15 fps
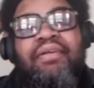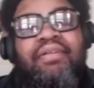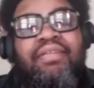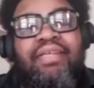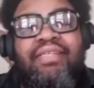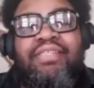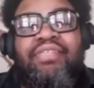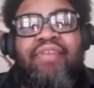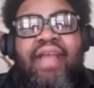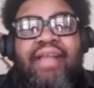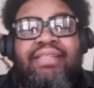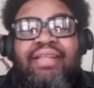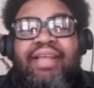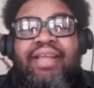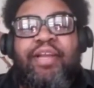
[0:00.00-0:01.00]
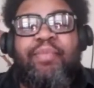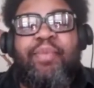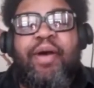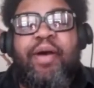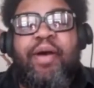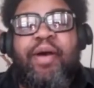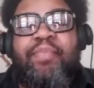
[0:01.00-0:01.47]
diss track than "Hit
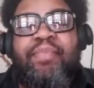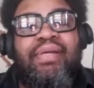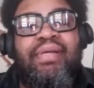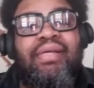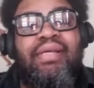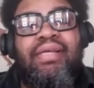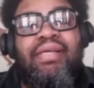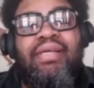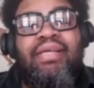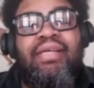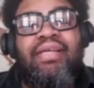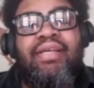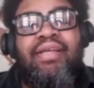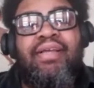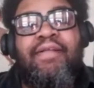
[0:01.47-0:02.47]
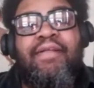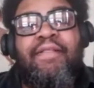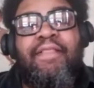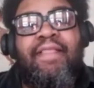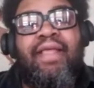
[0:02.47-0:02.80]
Him Up." And